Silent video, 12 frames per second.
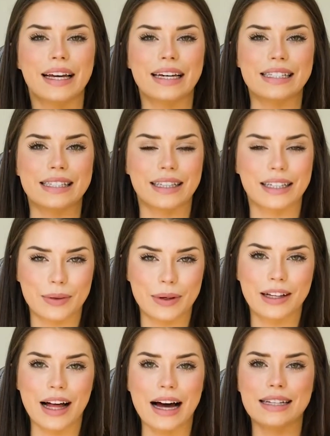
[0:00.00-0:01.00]
Is
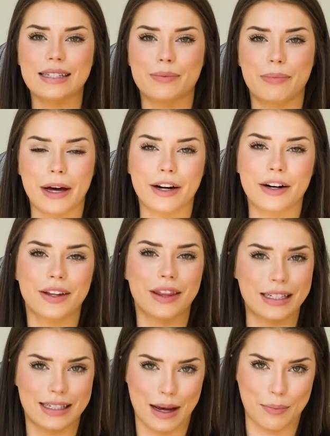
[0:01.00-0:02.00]
liquid glass better
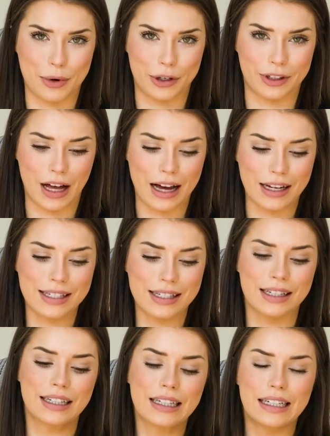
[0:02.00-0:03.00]
than tempered
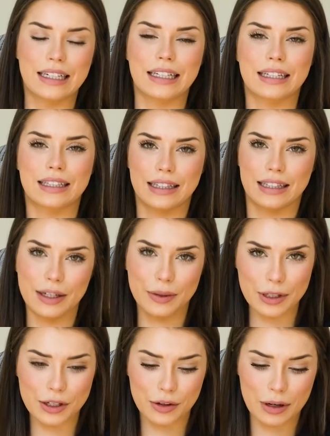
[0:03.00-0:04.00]
glass?
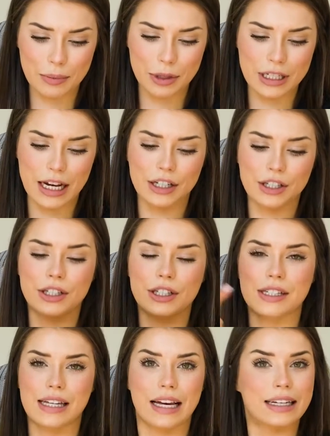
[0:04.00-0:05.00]
Liquid screen
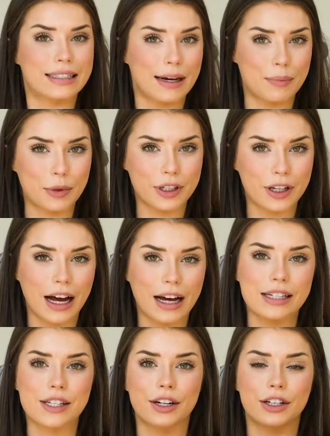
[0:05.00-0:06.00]
protectors and tempered
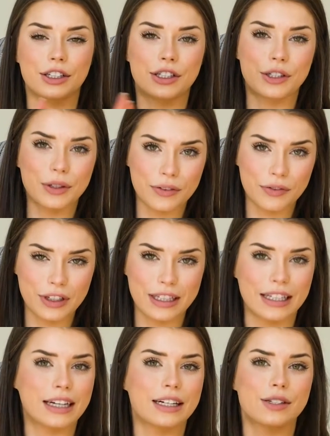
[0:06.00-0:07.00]
glass are two
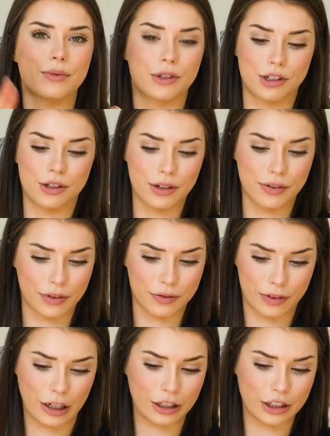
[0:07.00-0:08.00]
different things with two
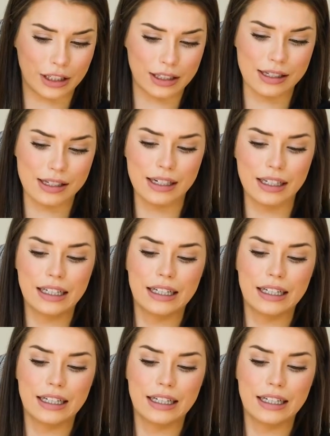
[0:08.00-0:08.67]
different functions.